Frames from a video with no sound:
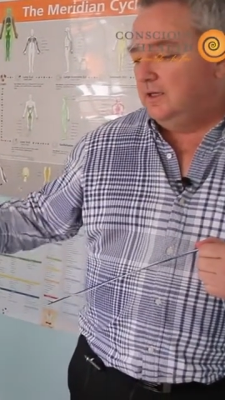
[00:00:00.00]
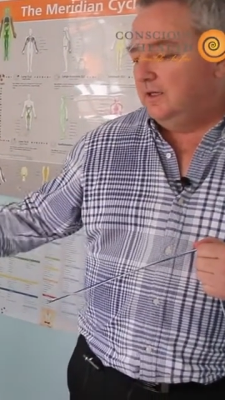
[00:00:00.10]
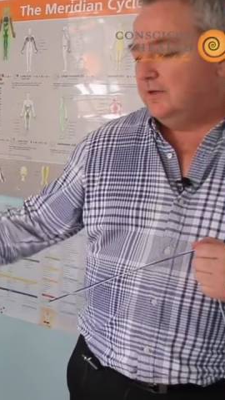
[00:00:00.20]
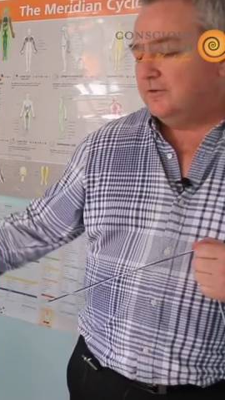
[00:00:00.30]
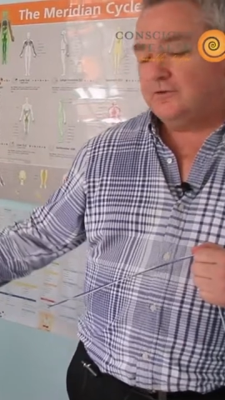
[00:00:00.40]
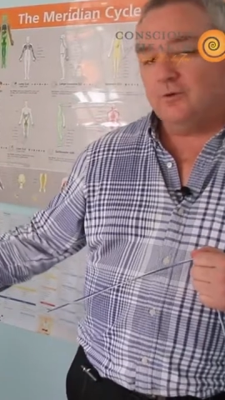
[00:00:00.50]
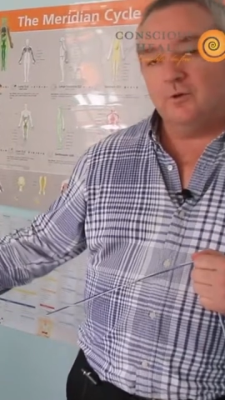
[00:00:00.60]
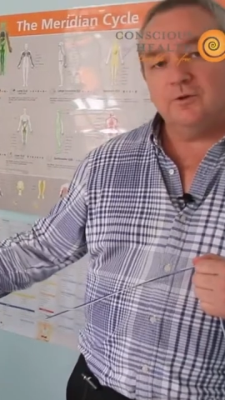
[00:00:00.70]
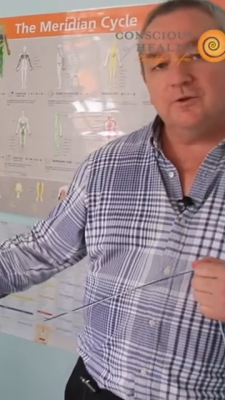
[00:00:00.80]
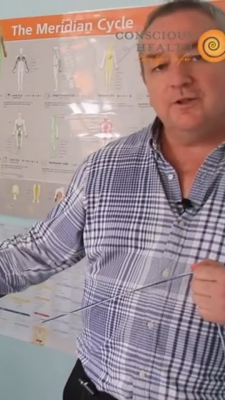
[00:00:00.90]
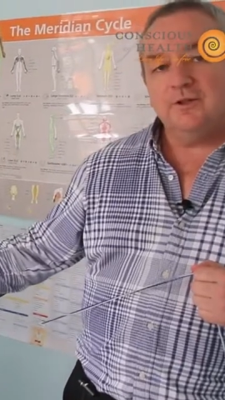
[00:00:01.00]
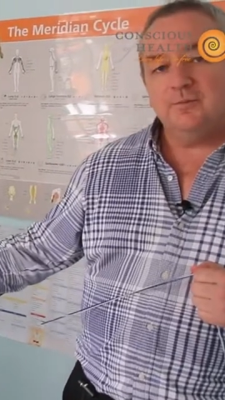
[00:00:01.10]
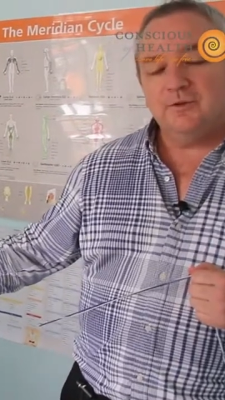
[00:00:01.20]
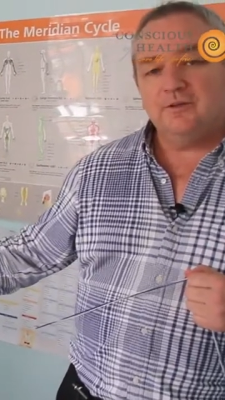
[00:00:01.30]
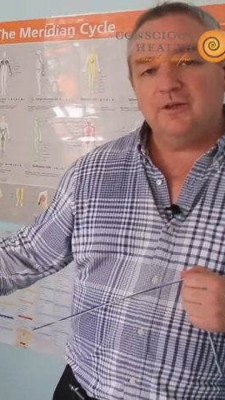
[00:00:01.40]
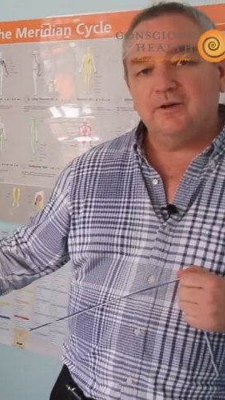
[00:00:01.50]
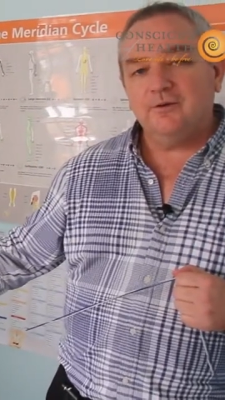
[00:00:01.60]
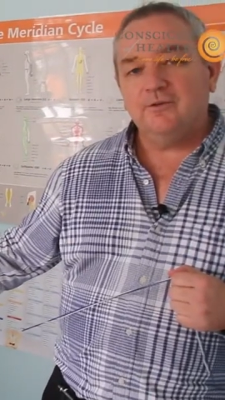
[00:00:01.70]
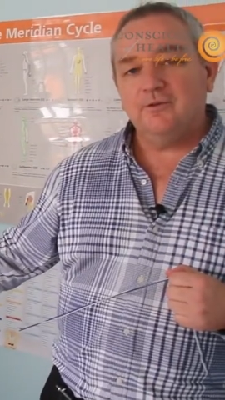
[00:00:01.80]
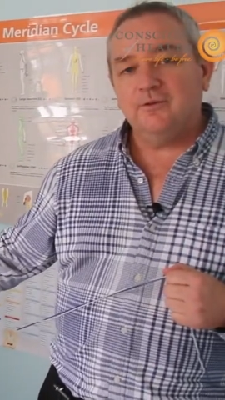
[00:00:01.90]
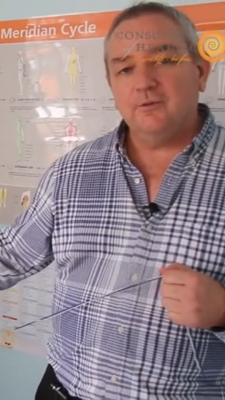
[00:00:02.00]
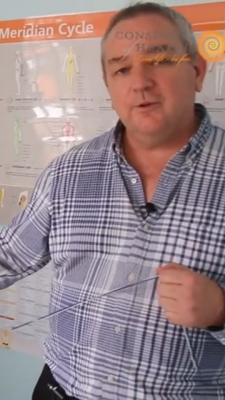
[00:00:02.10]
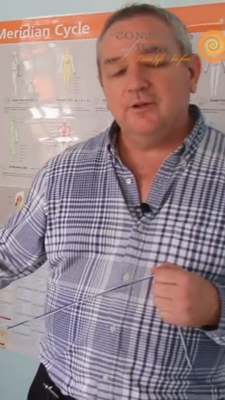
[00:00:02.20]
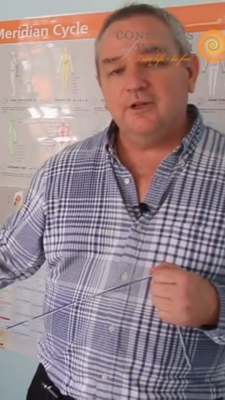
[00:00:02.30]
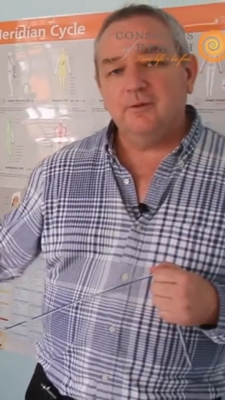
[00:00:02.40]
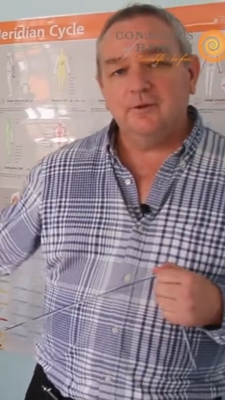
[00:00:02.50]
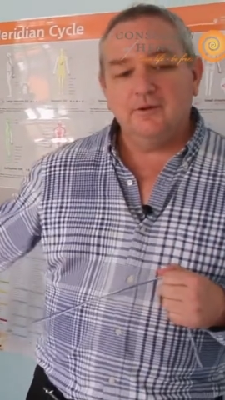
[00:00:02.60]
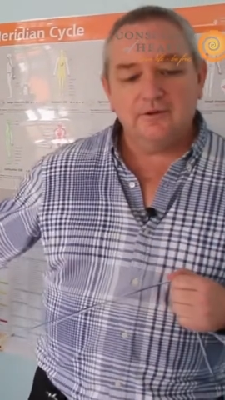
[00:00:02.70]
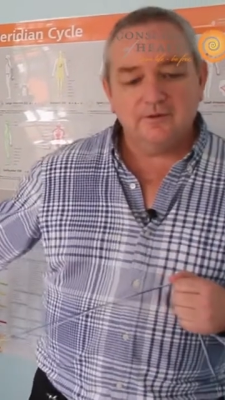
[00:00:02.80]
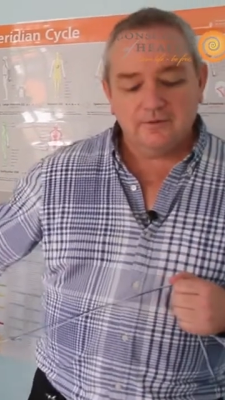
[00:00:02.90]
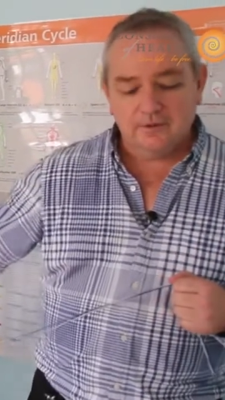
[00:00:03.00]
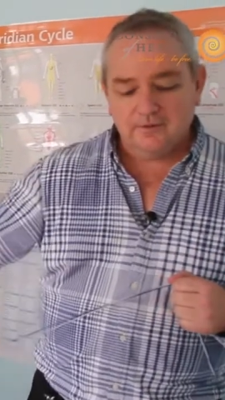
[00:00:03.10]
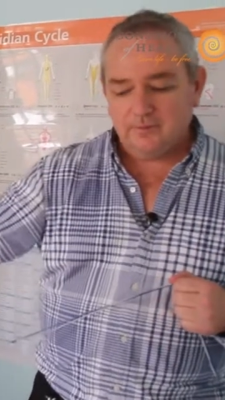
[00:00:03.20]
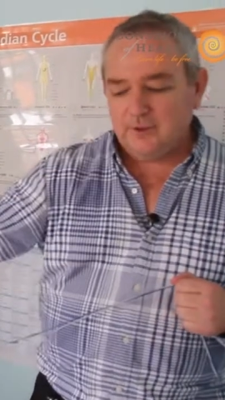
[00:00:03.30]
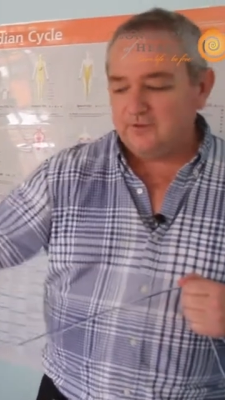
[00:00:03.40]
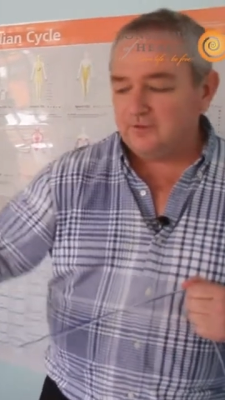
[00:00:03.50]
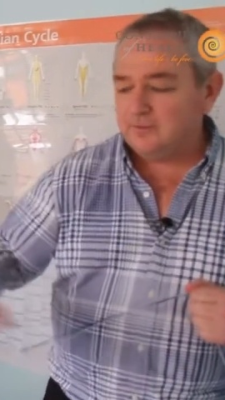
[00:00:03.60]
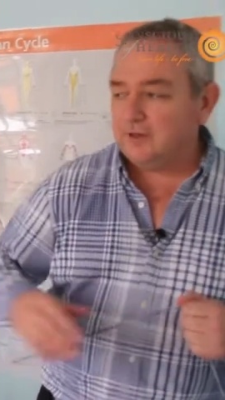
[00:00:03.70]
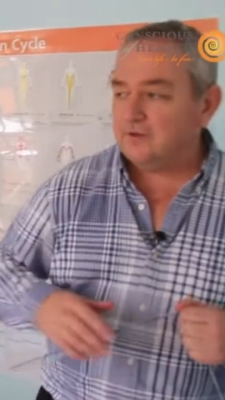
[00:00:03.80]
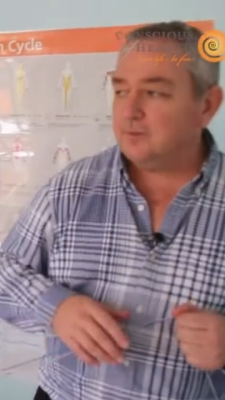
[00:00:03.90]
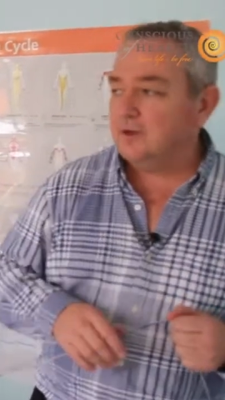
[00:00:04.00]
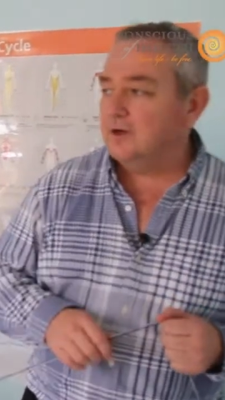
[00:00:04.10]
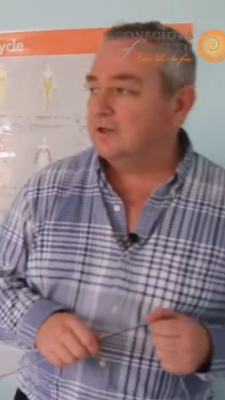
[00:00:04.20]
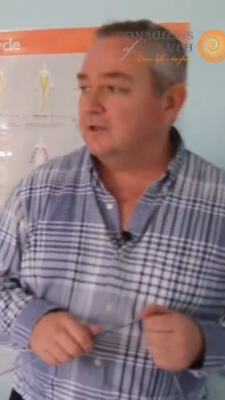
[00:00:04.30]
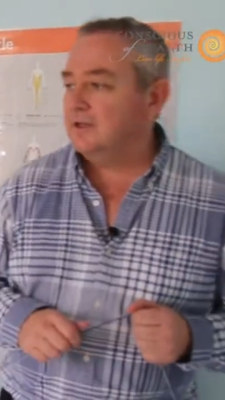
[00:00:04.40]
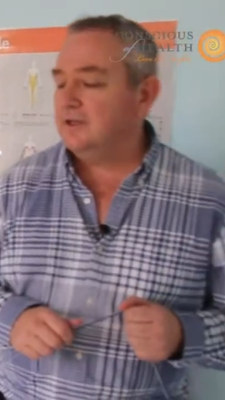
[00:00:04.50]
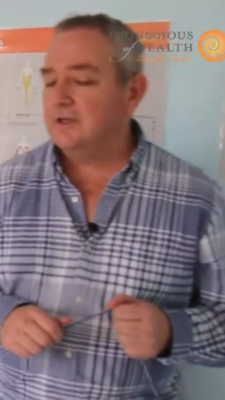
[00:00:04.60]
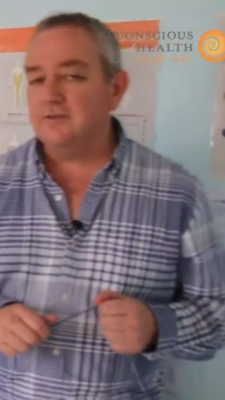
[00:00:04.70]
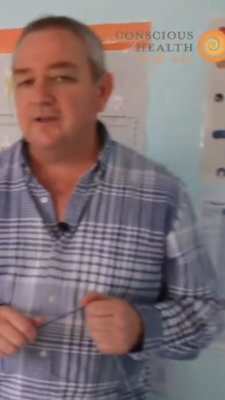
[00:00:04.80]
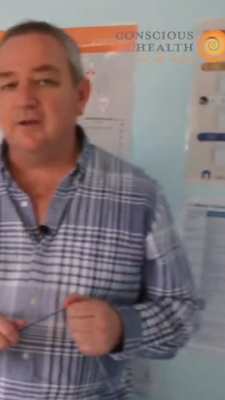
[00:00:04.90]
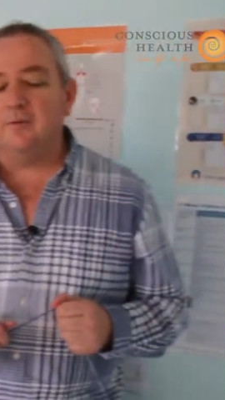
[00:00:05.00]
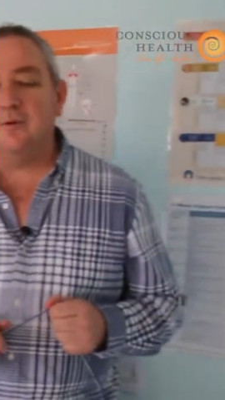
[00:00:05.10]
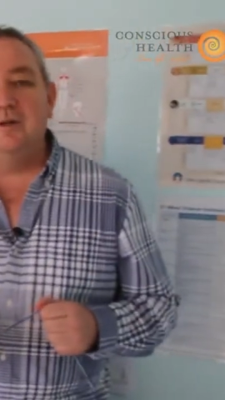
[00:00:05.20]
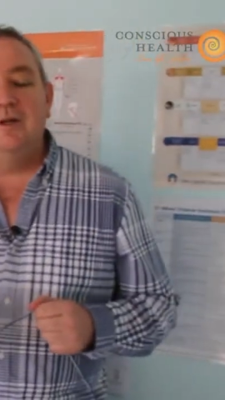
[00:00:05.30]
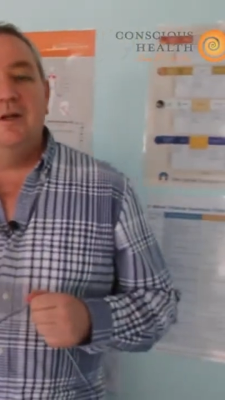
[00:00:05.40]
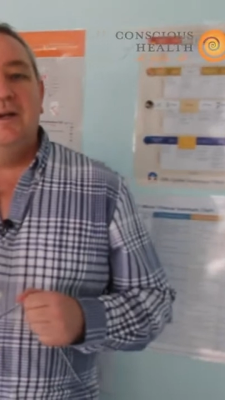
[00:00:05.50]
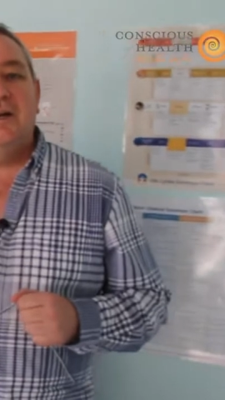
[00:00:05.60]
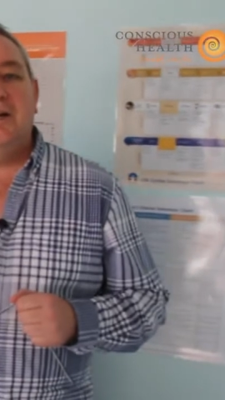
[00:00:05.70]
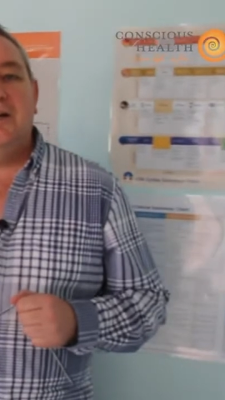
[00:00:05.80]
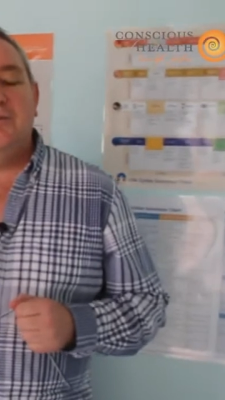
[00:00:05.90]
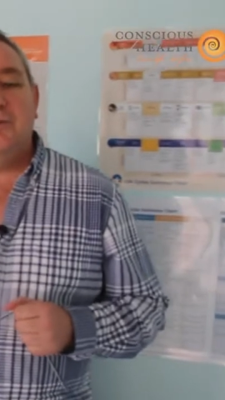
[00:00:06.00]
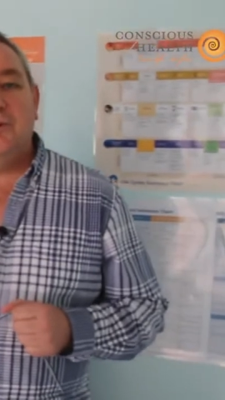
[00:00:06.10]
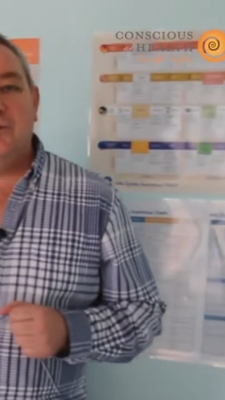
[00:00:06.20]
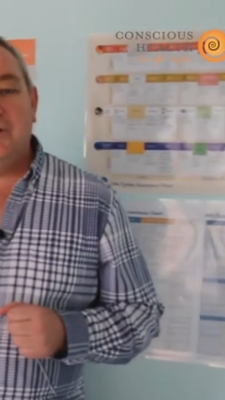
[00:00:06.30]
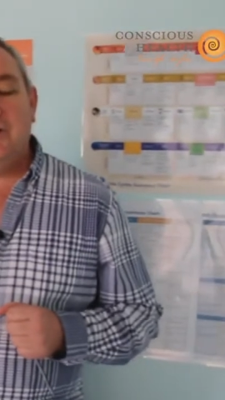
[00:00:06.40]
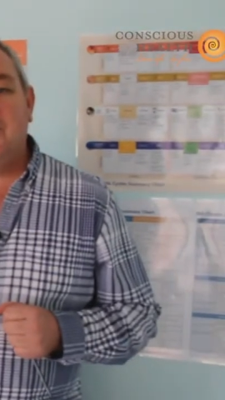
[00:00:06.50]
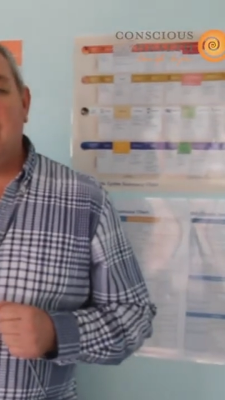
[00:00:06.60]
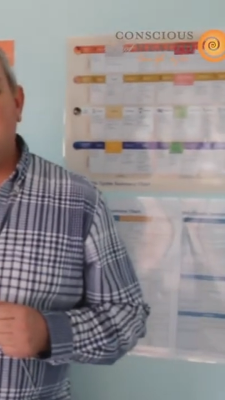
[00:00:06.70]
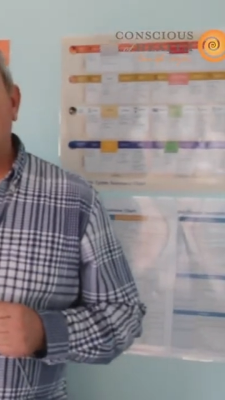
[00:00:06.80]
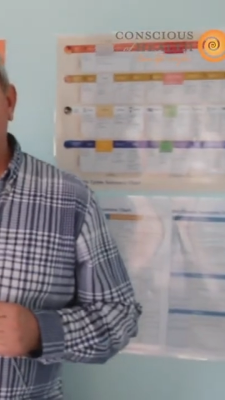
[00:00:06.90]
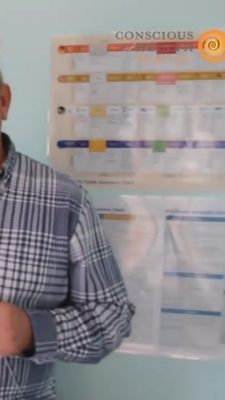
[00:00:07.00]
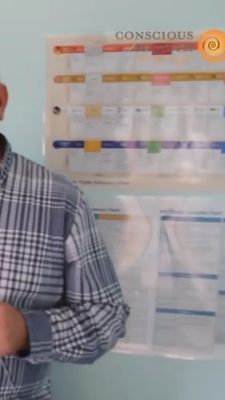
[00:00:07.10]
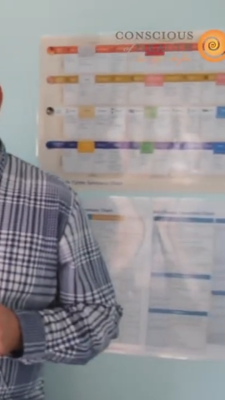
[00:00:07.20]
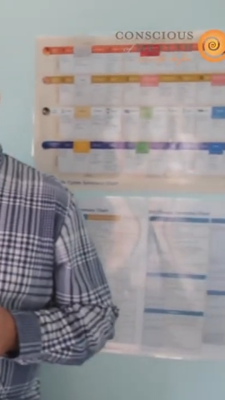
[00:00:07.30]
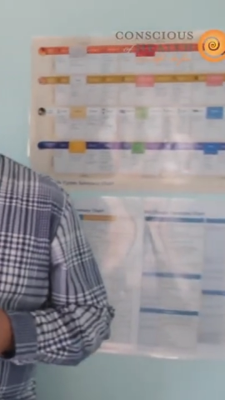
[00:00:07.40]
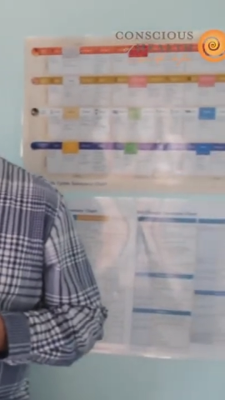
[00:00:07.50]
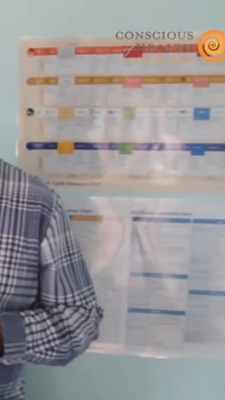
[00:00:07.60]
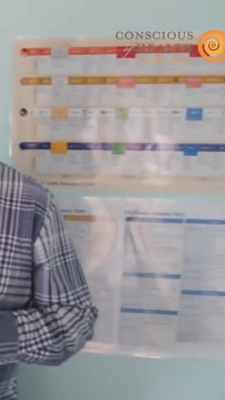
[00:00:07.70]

In short, the particular issues that we're dealing with in this piece of space behind the table were really related to